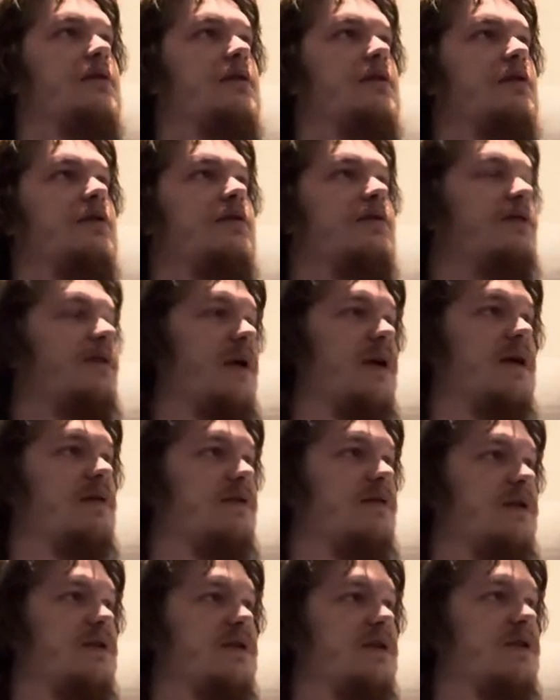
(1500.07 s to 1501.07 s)
they're fighting
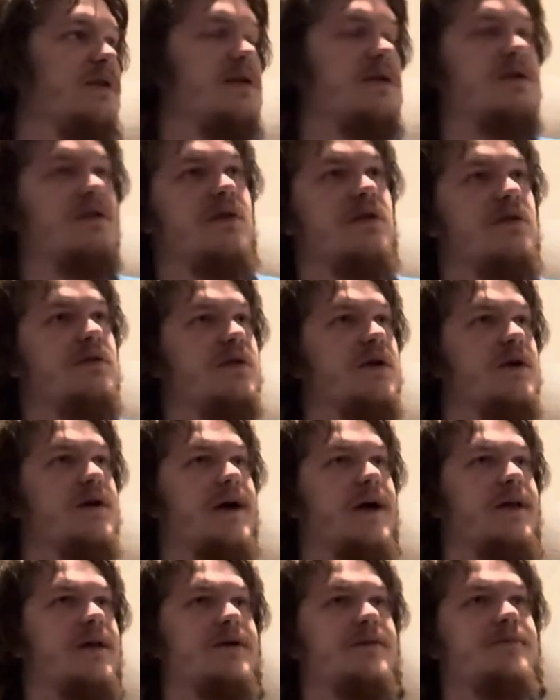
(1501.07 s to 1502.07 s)
with each other and you don't know
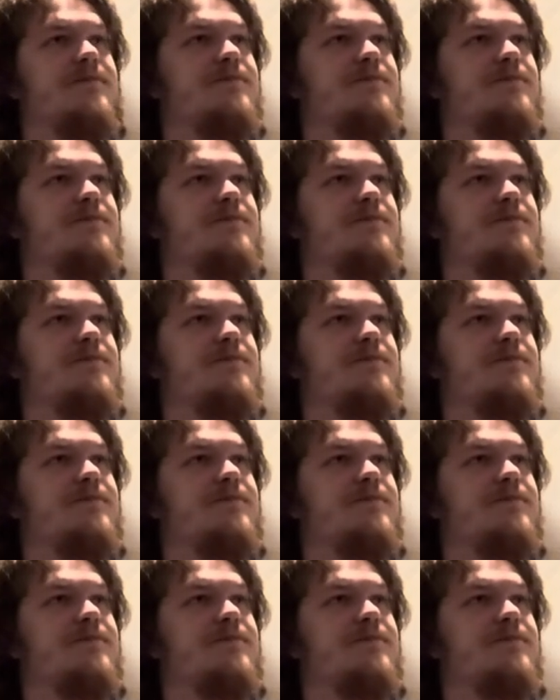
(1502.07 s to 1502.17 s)
how to